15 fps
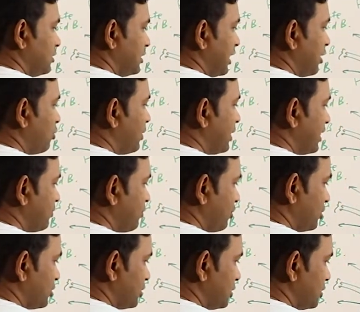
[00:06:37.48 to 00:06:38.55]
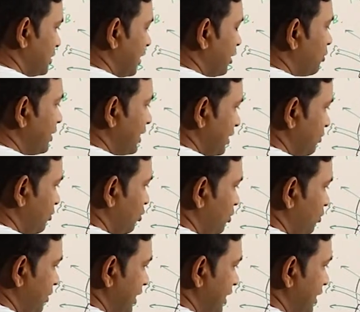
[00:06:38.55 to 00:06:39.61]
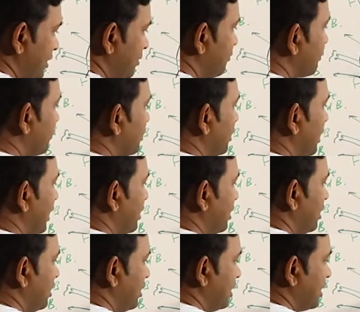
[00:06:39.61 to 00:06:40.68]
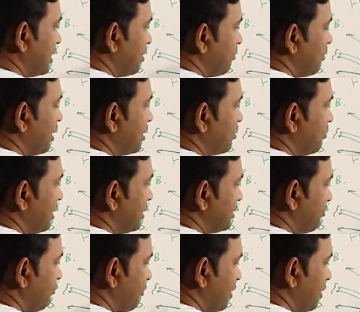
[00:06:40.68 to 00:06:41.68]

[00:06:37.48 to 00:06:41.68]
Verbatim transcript: zygomatic process, zygomatic bone mainly, and a little part by the